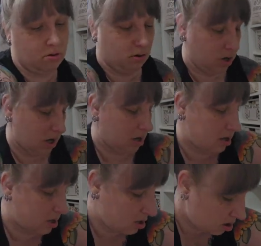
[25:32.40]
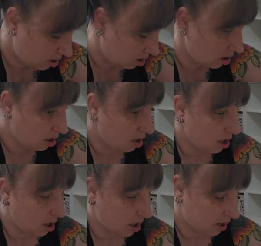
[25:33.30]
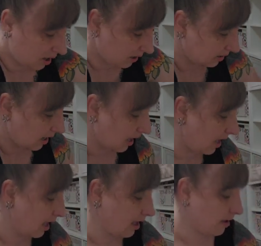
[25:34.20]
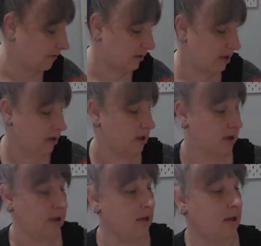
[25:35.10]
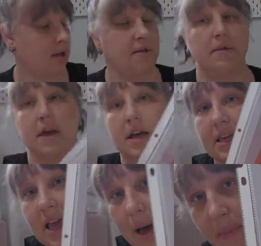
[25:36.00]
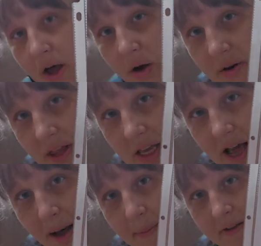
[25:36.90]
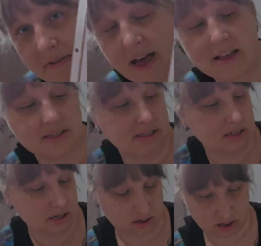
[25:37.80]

Ugh. Next I have the Yapa or the Yapa Vest